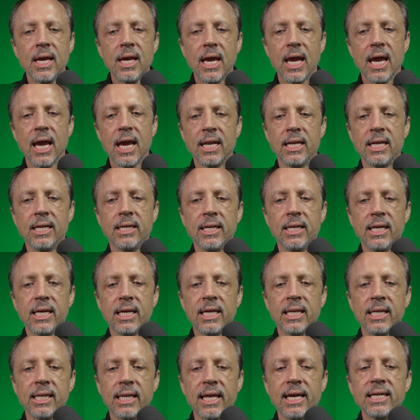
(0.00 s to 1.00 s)
And in,
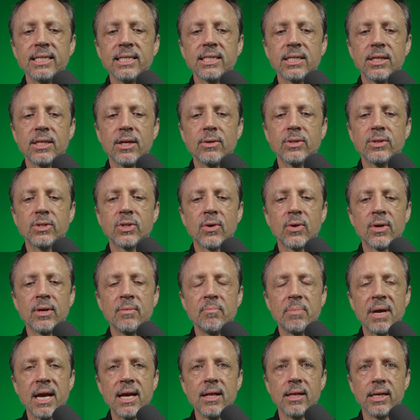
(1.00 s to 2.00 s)
unless those are in
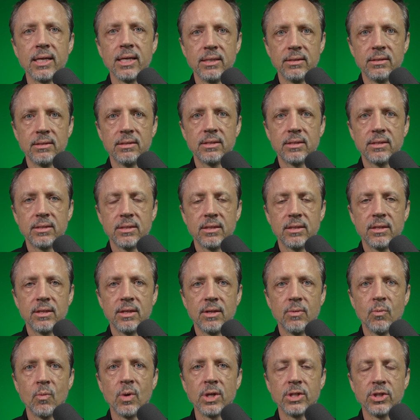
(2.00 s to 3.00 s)
balance,
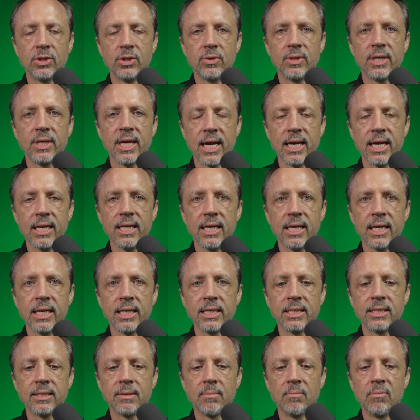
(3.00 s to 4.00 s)
what you get
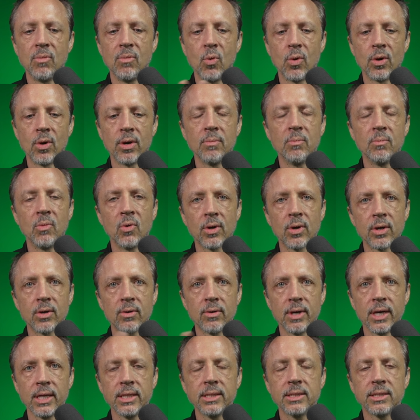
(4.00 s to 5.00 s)
is more and more
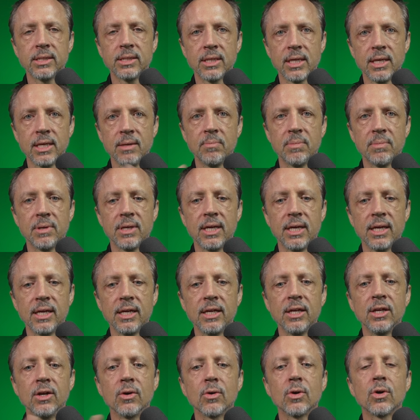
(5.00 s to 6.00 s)
credits keep,
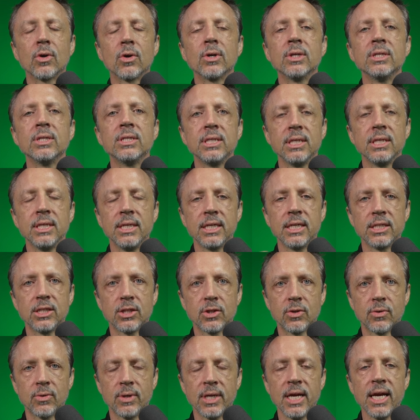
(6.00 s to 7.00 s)
you know, currency gets
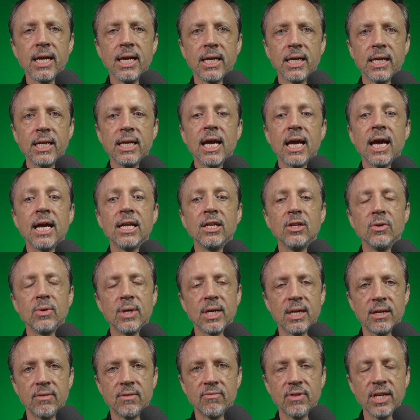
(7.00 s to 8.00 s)
created and you
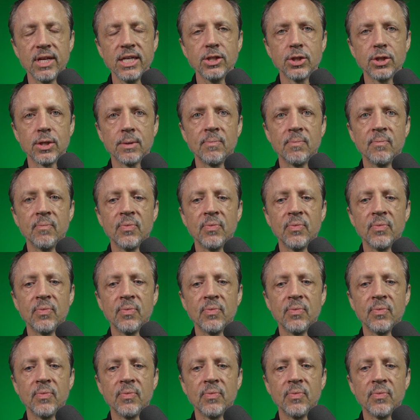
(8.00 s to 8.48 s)
get inflation.